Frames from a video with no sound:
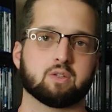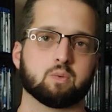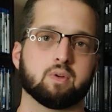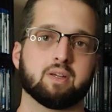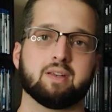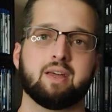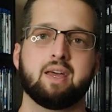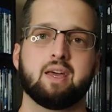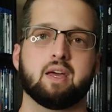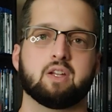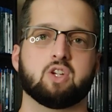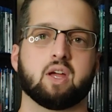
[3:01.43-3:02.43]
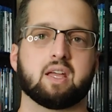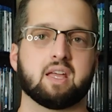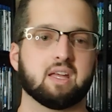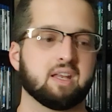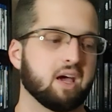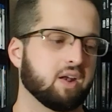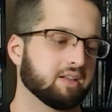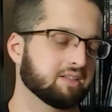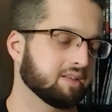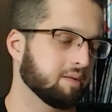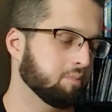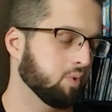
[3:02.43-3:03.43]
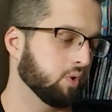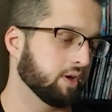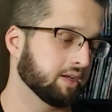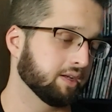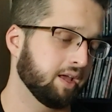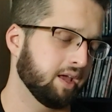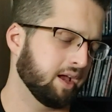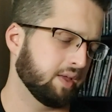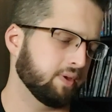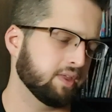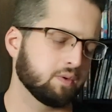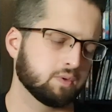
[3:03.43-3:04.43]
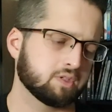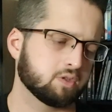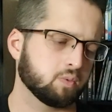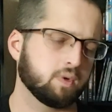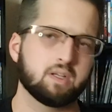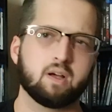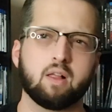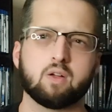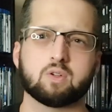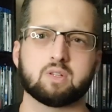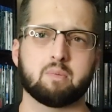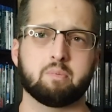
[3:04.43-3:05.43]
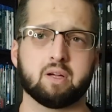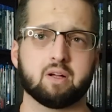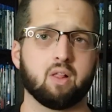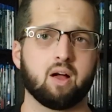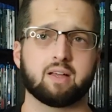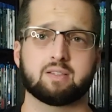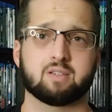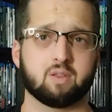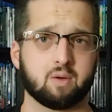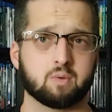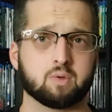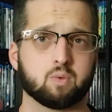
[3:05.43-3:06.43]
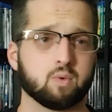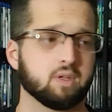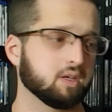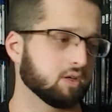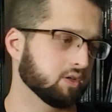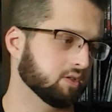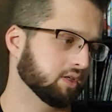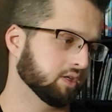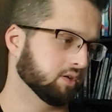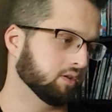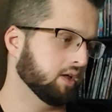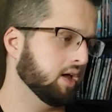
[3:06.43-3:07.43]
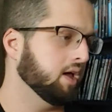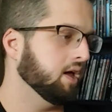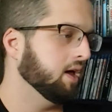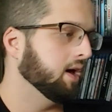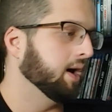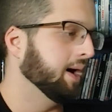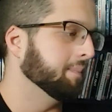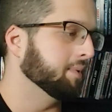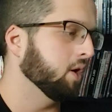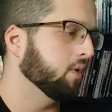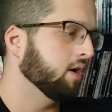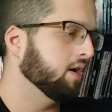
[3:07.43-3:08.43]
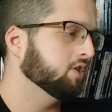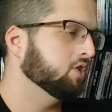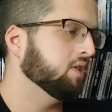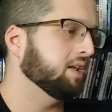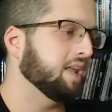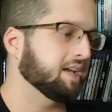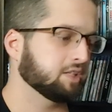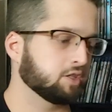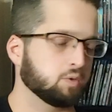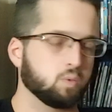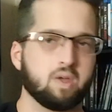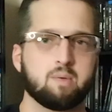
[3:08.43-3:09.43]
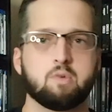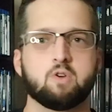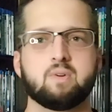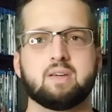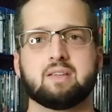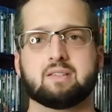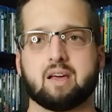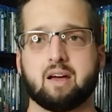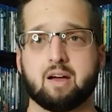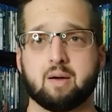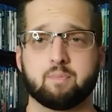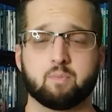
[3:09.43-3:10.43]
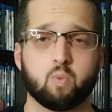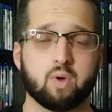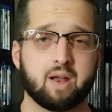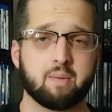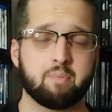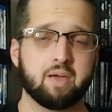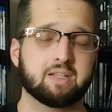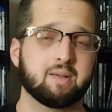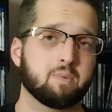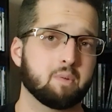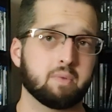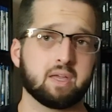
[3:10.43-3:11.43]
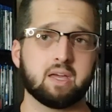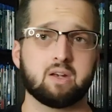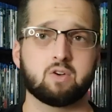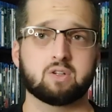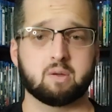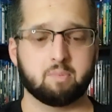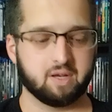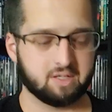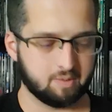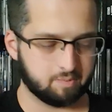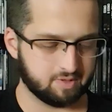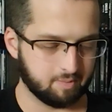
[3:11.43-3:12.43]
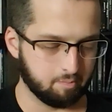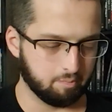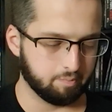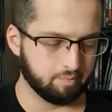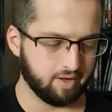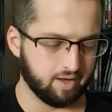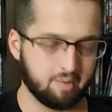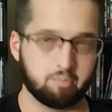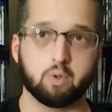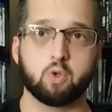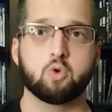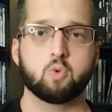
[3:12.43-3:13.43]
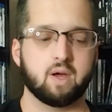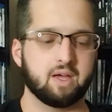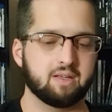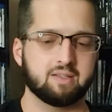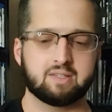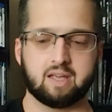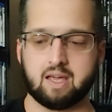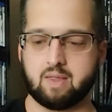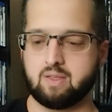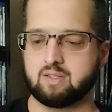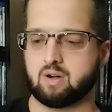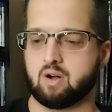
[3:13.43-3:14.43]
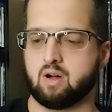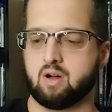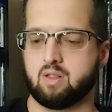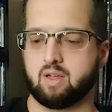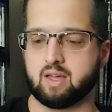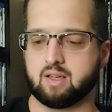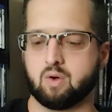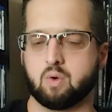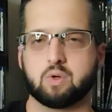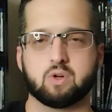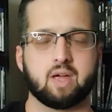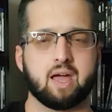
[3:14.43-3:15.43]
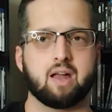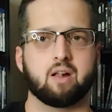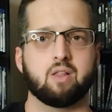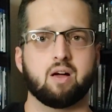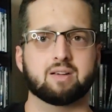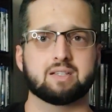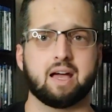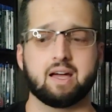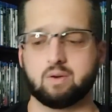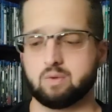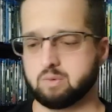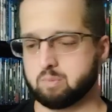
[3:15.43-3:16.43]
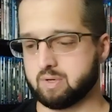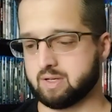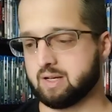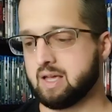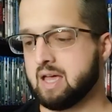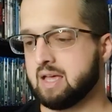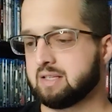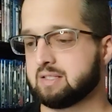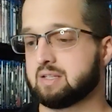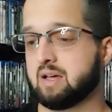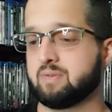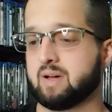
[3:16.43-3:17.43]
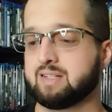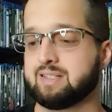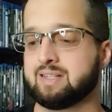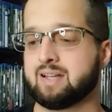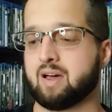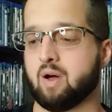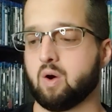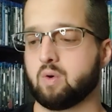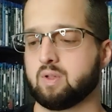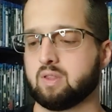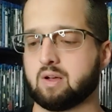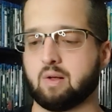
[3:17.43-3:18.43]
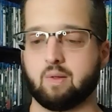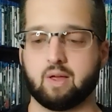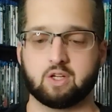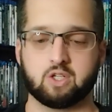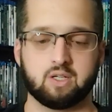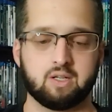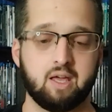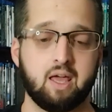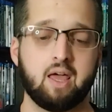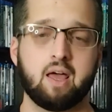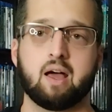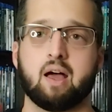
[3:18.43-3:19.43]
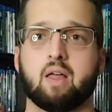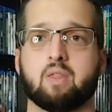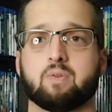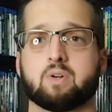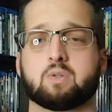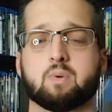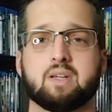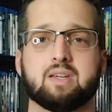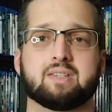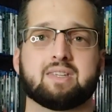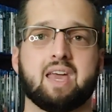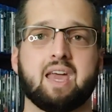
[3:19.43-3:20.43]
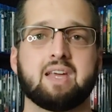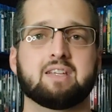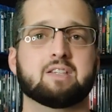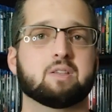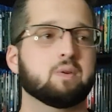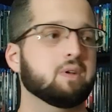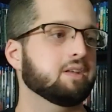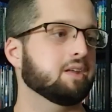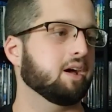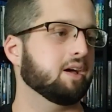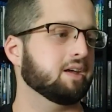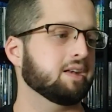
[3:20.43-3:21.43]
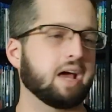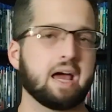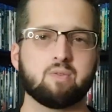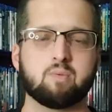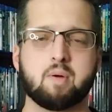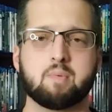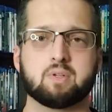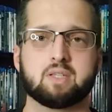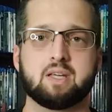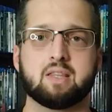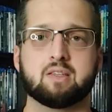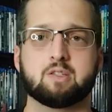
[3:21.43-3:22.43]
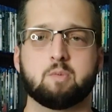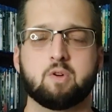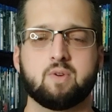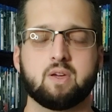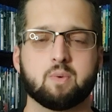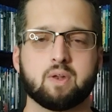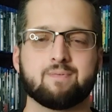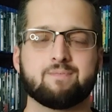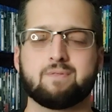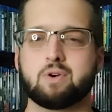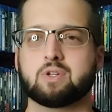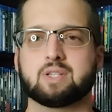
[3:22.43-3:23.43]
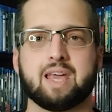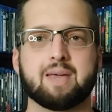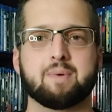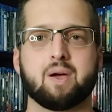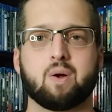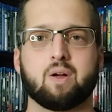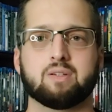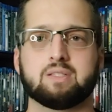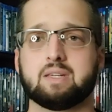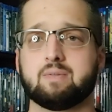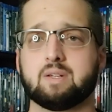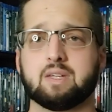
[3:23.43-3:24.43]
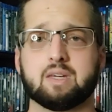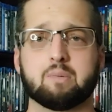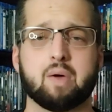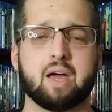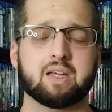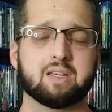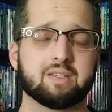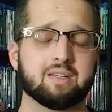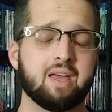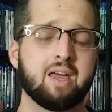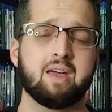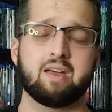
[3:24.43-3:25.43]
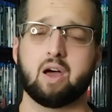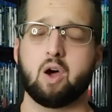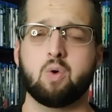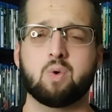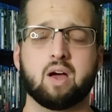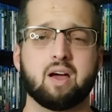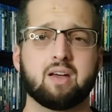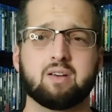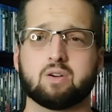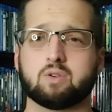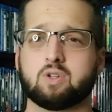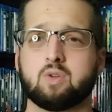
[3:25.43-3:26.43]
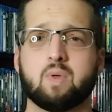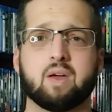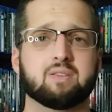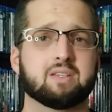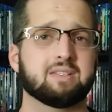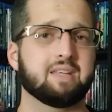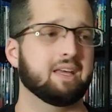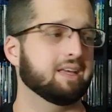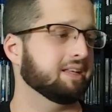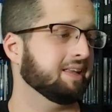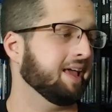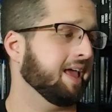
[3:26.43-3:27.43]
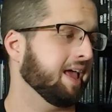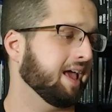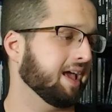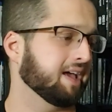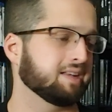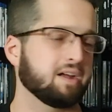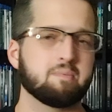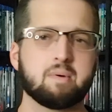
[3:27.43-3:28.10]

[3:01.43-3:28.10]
this one and checking it out at some point. I think that was $3 at Big Lots. So that was a really good deal. Going on to the next three movies, when I picked up The Beginners, I picked up some Blu-rays, and these are all like older catalog titles, but stuff I did not own in the collection. The first one is Case 39. I remember seeing this movie when it first came out on DVD back in 2009 or 2010, and I